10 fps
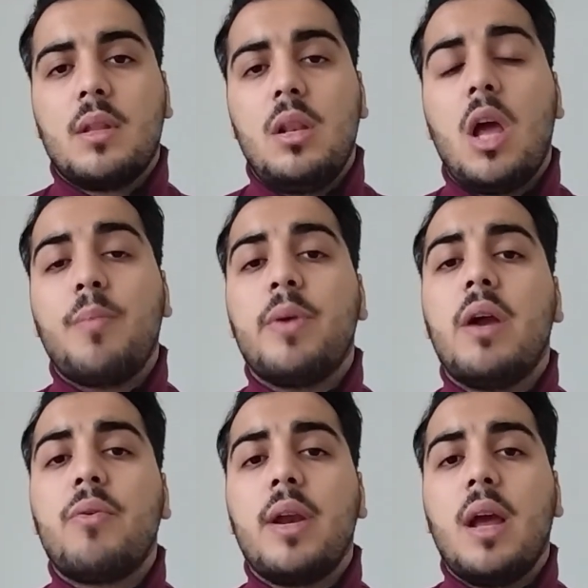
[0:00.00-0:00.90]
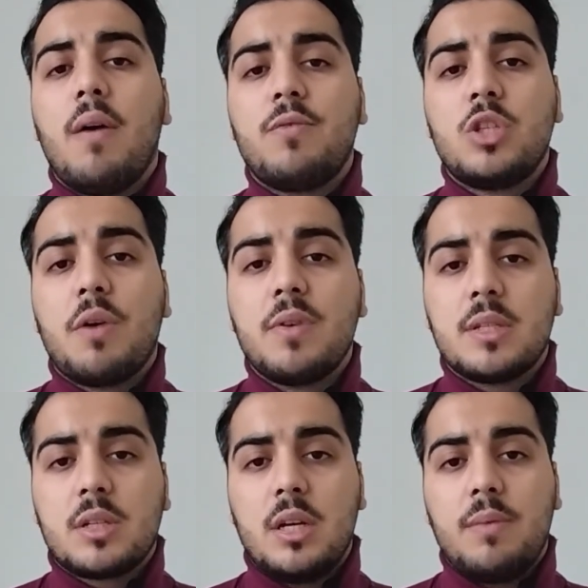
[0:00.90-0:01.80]
library of
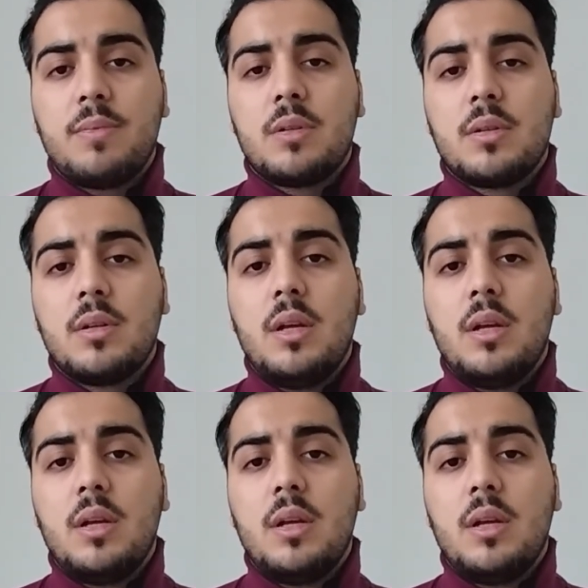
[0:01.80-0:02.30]
JavaScript,